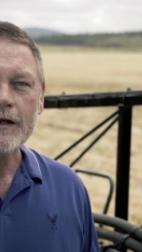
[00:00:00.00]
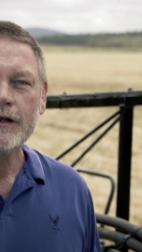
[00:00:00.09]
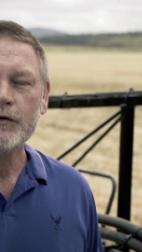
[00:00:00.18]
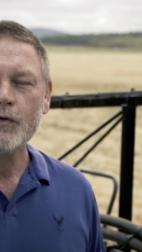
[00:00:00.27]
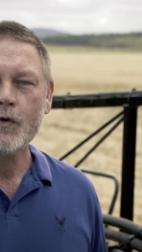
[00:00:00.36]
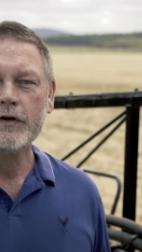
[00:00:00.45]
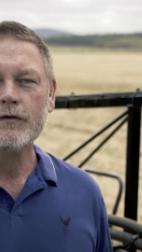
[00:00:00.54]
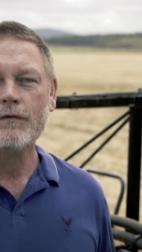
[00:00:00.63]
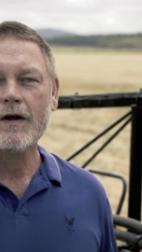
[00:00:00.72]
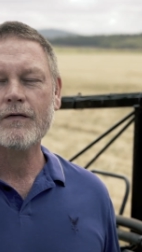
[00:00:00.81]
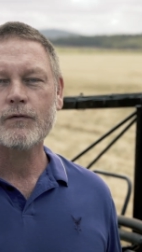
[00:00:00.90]
In talking to
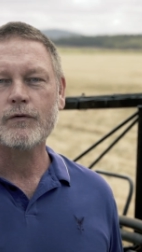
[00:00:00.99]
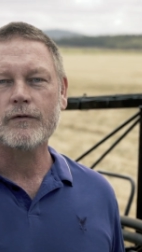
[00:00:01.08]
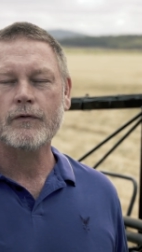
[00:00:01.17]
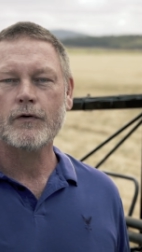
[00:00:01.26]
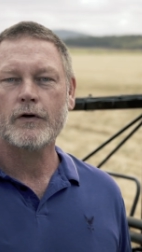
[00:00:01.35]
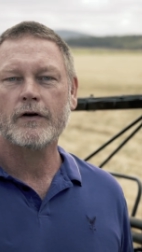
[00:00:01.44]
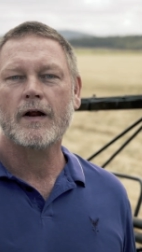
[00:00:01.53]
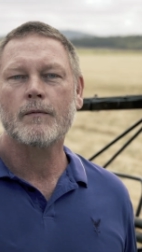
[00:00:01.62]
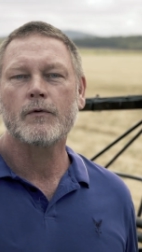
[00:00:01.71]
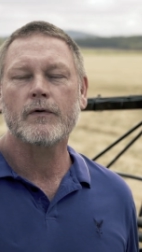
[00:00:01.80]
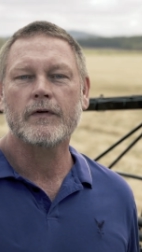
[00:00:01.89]
Russell, we've heard a
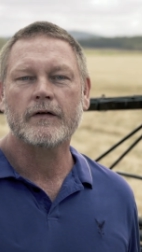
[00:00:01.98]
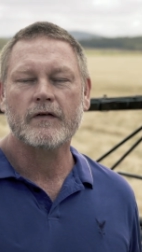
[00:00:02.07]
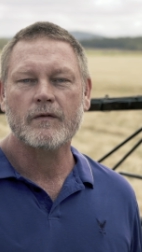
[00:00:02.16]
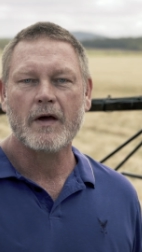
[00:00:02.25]
number of things